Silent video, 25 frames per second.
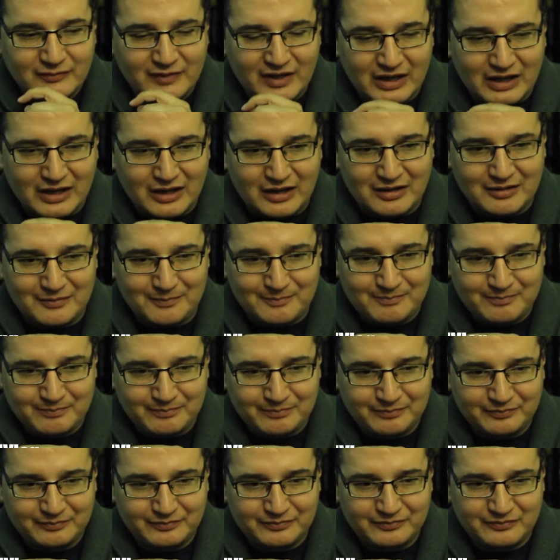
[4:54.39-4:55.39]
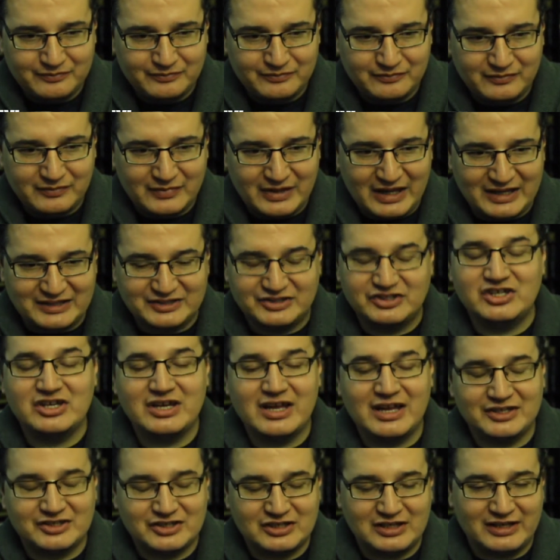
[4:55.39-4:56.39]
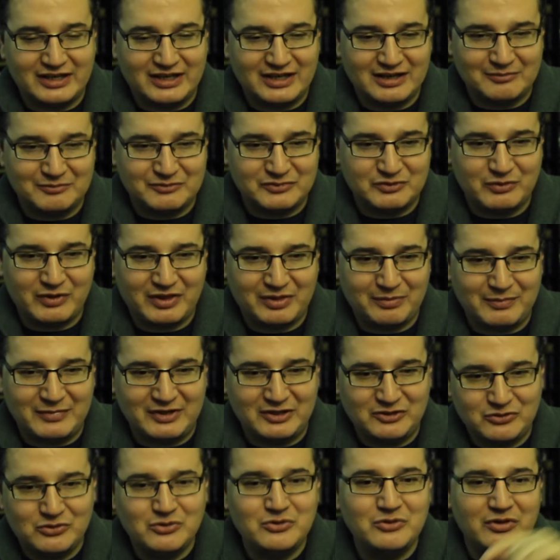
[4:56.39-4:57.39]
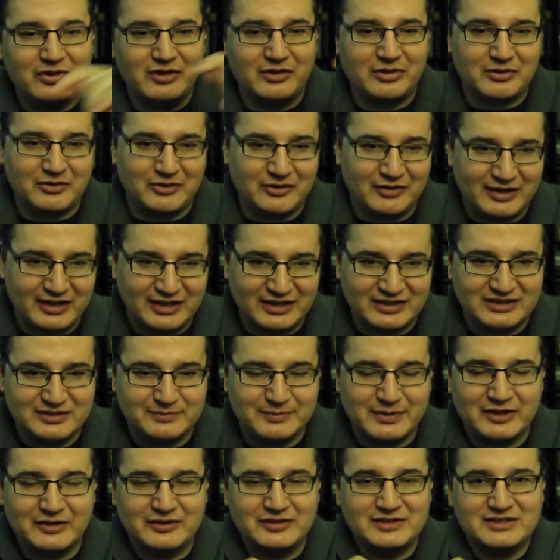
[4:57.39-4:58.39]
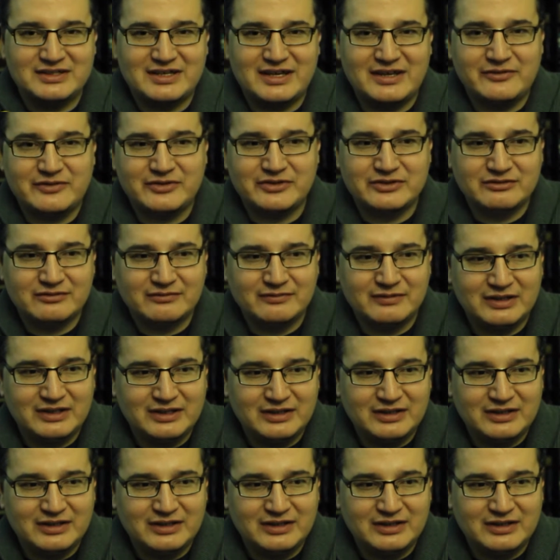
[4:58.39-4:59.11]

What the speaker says: And she actually comes with me to the third kid's parent's house.